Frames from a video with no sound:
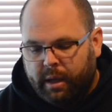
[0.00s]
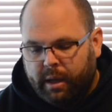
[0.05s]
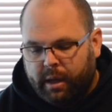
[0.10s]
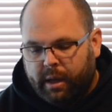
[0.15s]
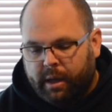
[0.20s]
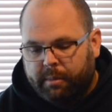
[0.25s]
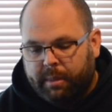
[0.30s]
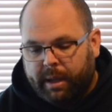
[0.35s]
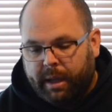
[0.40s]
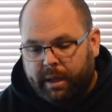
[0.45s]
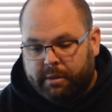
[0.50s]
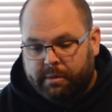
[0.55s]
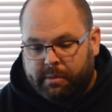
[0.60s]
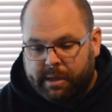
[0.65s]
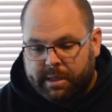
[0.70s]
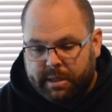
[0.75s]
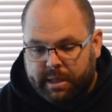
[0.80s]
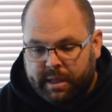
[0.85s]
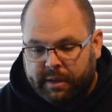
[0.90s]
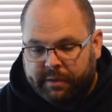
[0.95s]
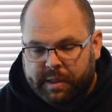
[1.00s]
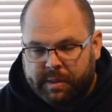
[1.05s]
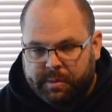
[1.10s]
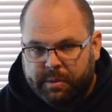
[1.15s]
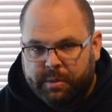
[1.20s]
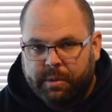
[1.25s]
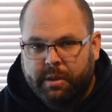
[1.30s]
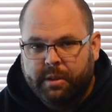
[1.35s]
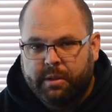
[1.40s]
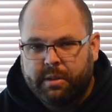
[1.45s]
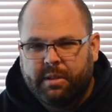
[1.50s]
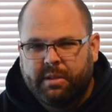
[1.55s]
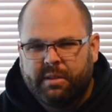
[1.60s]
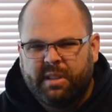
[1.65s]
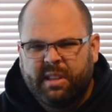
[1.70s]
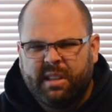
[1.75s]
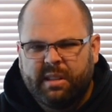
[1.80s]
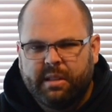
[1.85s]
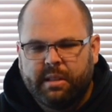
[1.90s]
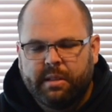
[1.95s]
And there was a difference between those 2
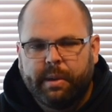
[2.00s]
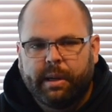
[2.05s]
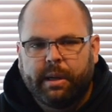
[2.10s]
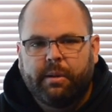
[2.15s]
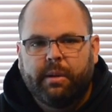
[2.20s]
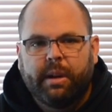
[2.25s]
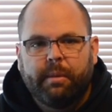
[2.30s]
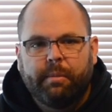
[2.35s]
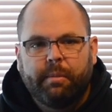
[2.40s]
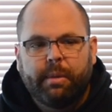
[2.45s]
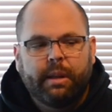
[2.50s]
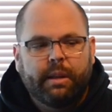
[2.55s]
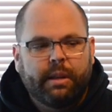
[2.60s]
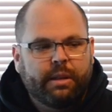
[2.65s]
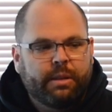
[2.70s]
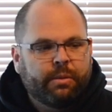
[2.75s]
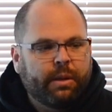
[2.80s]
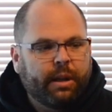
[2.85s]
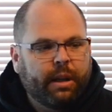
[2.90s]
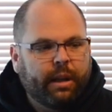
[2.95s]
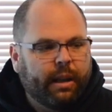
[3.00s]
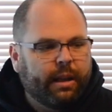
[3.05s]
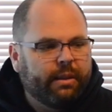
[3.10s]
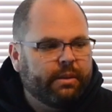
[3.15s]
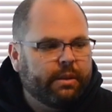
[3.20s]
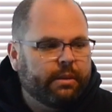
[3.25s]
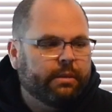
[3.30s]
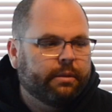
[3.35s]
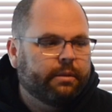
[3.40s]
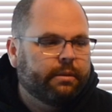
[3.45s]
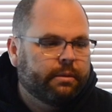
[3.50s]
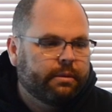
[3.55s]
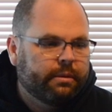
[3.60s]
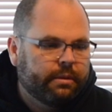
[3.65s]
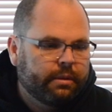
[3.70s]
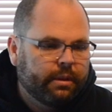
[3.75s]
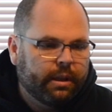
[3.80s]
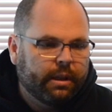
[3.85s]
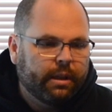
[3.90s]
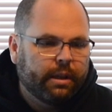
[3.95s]
seasons by quite a bit. The 2011
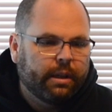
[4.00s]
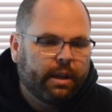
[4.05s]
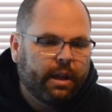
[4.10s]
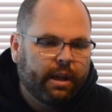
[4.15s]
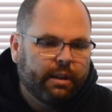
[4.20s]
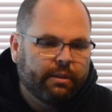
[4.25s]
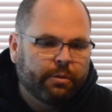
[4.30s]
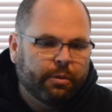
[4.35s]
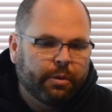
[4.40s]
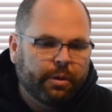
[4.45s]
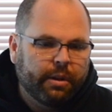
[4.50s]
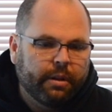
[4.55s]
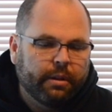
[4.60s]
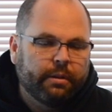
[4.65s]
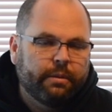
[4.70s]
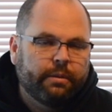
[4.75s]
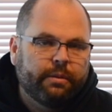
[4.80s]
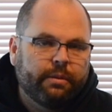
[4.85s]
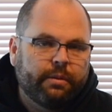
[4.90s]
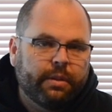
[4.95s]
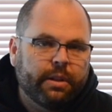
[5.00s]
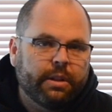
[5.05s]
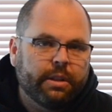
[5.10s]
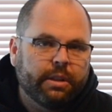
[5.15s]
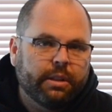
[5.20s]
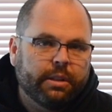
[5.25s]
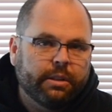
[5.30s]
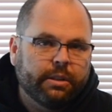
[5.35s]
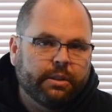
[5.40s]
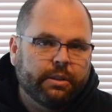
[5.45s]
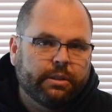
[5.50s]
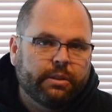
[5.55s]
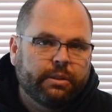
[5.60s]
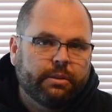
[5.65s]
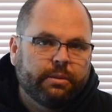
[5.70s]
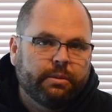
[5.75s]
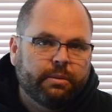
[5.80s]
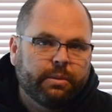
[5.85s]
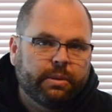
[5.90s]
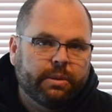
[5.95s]
California vintage
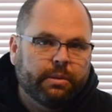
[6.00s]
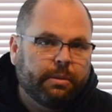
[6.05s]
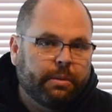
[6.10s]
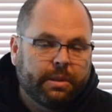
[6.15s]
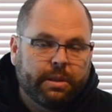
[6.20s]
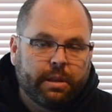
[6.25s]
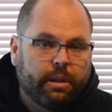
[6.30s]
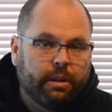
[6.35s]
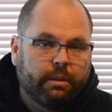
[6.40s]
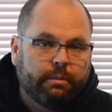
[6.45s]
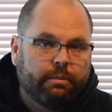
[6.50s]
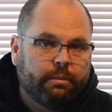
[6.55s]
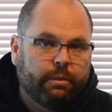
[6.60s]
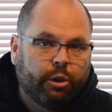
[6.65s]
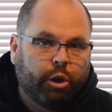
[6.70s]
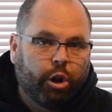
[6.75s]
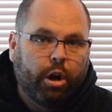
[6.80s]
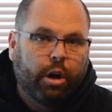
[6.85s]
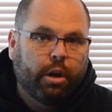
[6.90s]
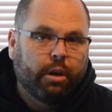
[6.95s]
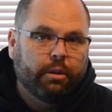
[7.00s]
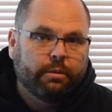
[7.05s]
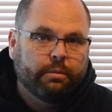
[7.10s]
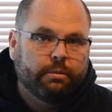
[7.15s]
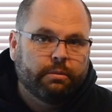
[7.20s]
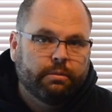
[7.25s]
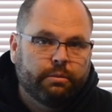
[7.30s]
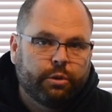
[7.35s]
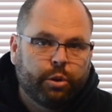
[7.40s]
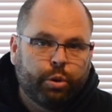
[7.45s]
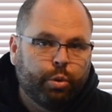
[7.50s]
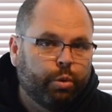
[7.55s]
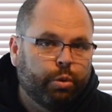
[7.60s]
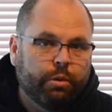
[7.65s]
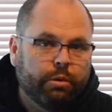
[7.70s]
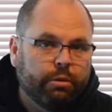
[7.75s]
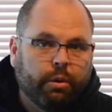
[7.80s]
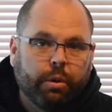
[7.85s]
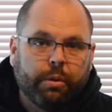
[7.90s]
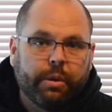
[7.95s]
was a long,
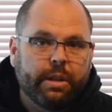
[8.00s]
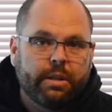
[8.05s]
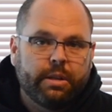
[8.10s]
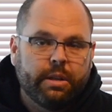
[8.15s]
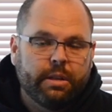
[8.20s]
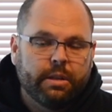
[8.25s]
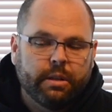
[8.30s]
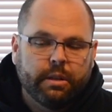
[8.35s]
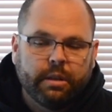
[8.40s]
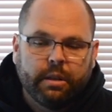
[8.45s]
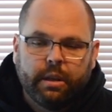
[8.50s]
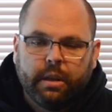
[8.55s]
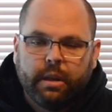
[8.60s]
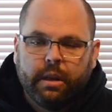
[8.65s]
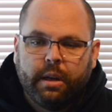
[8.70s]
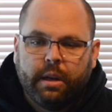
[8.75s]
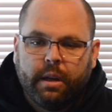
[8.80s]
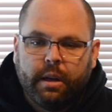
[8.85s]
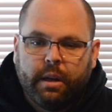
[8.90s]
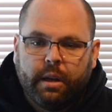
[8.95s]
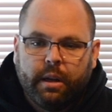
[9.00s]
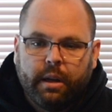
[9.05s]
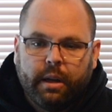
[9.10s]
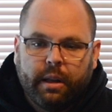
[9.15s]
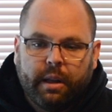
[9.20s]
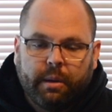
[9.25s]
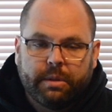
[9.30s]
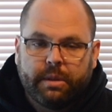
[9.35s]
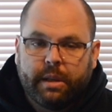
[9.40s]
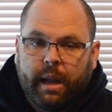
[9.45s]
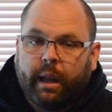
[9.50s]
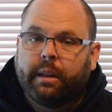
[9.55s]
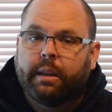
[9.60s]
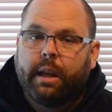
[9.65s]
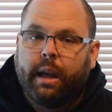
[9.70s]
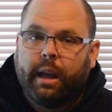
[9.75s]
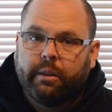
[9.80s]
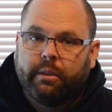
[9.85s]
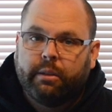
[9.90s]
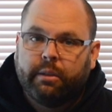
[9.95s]
cool growing season, and that was not the
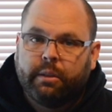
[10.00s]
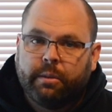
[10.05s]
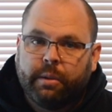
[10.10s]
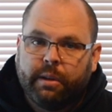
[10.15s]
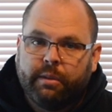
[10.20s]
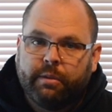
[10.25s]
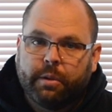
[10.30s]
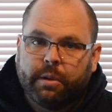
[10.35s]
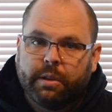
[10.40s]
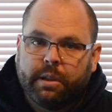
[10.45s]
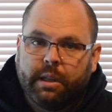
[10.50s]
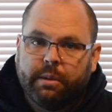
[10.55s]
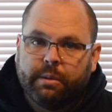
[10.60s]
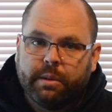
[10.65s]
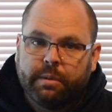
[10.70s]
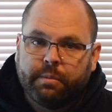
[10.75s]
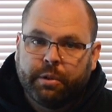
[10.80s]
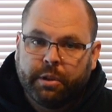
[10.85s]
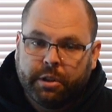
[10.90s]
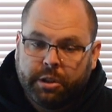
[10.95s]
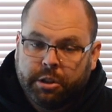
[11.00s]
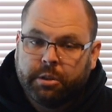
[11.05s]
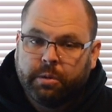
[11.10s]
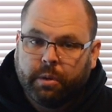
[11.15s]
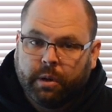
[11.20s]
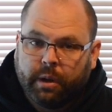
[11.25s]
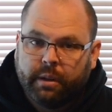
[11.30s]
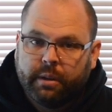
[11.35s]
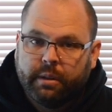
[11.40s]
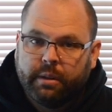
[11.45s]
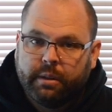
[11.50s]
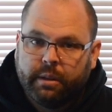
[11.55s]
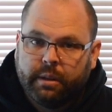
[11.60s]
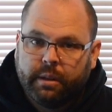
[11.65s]
case in 2014. It was pretty short.